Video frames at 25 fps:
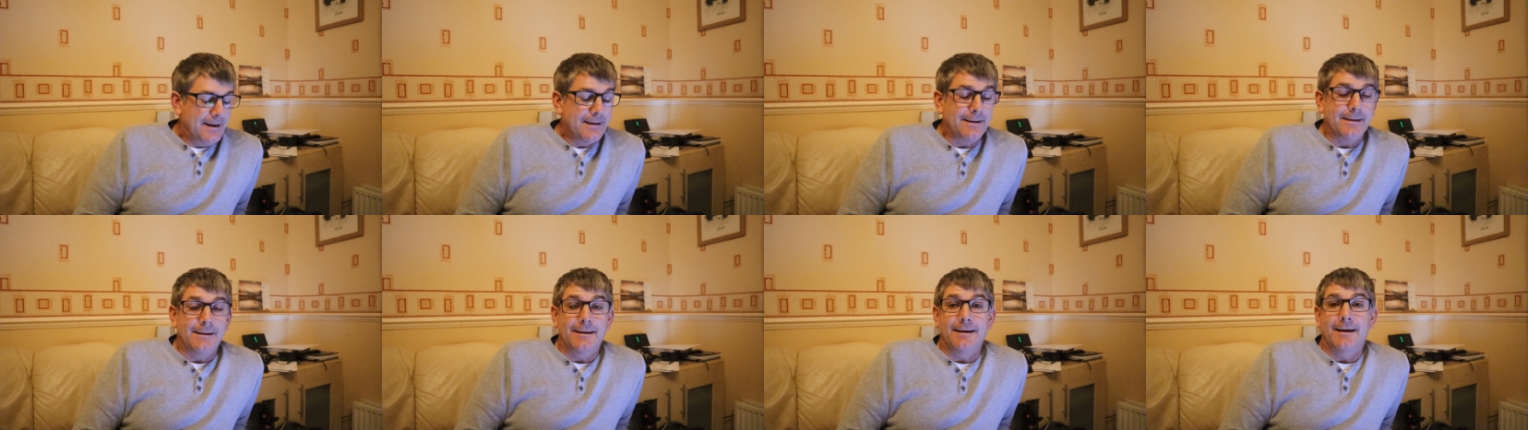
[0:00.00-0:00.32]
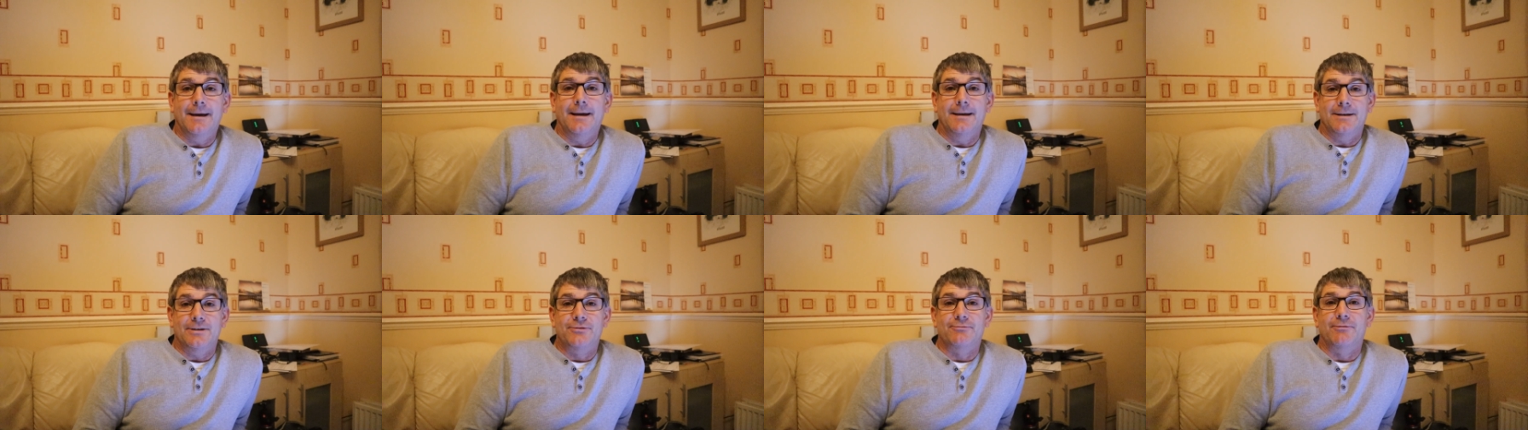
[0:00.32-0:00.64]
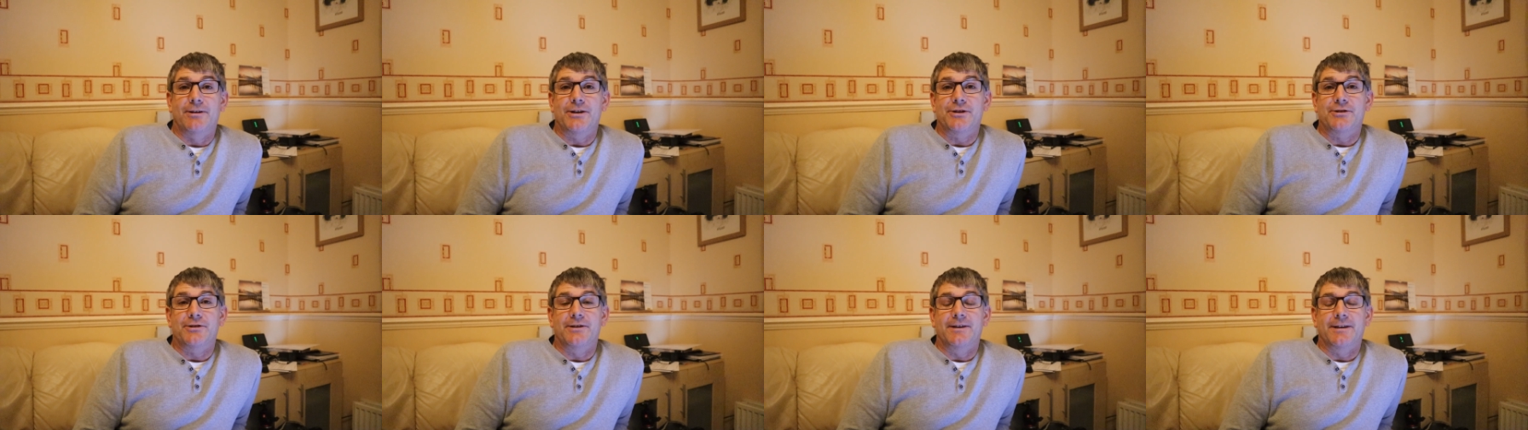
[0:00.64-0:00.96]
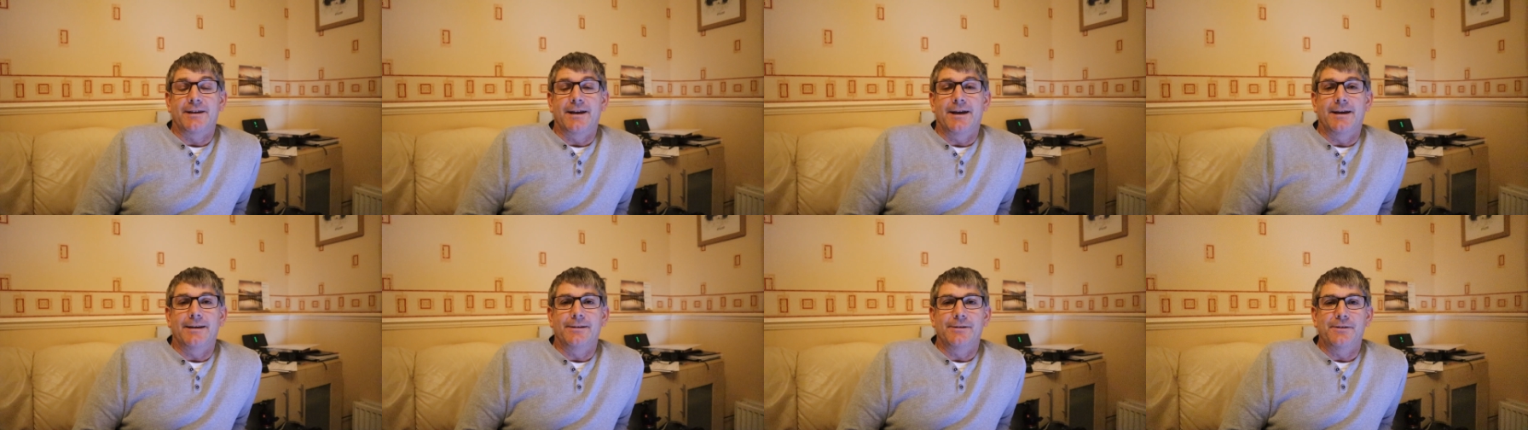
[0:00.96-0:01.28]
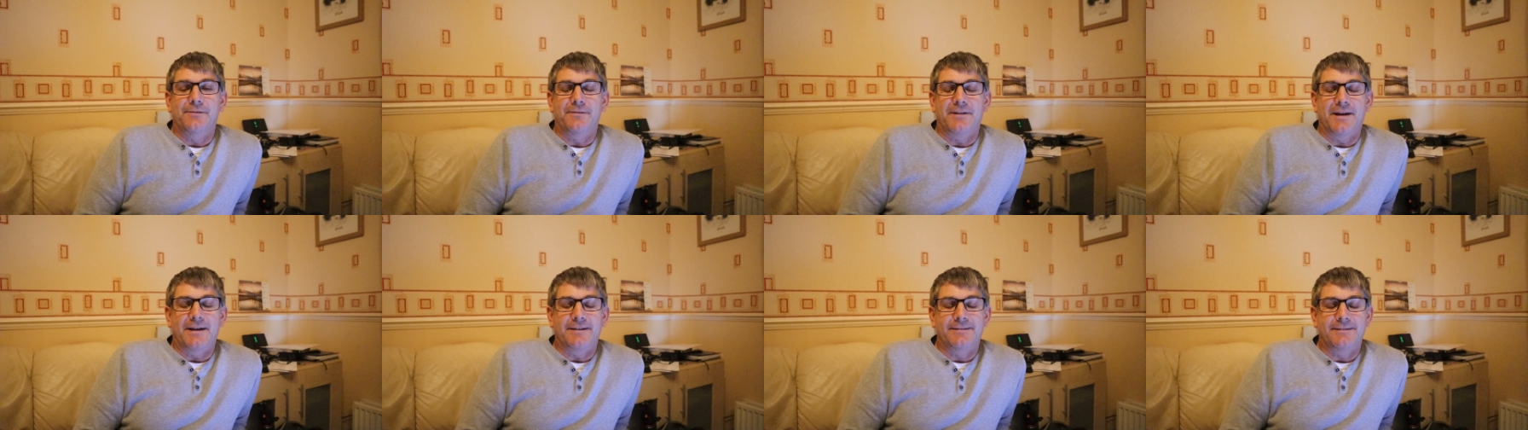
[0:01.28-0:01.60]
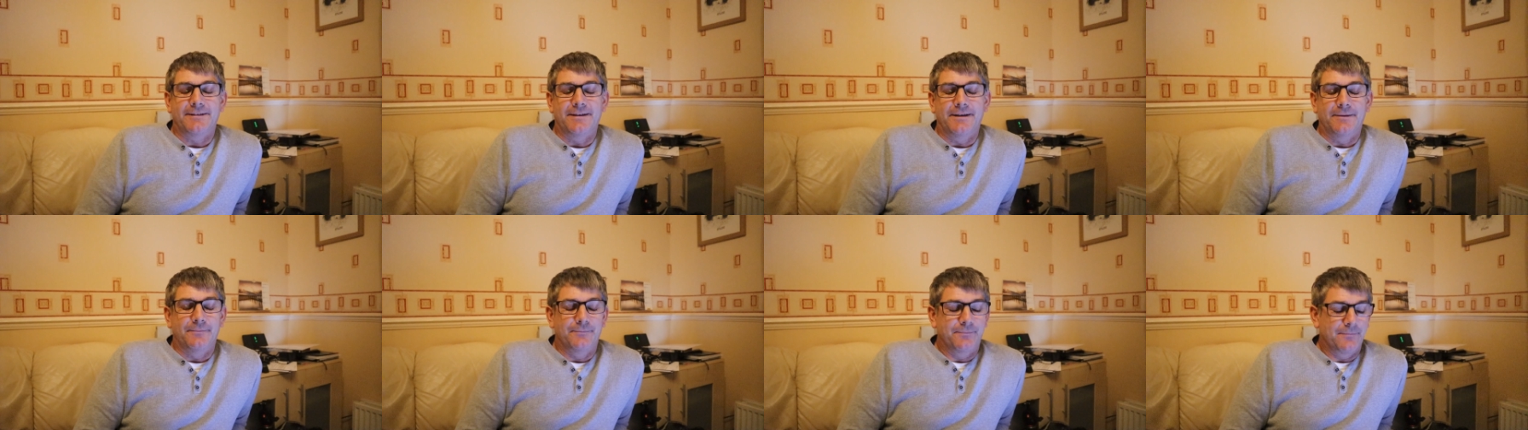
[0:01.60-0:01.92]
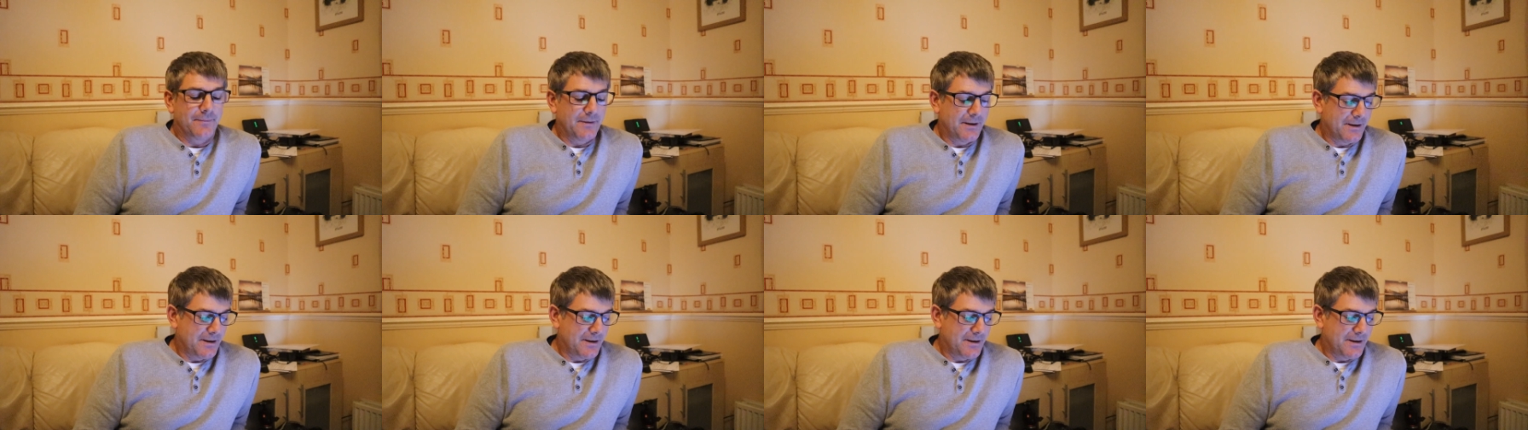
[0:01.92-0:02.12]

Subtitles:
it's Rachel again, you've guessed it.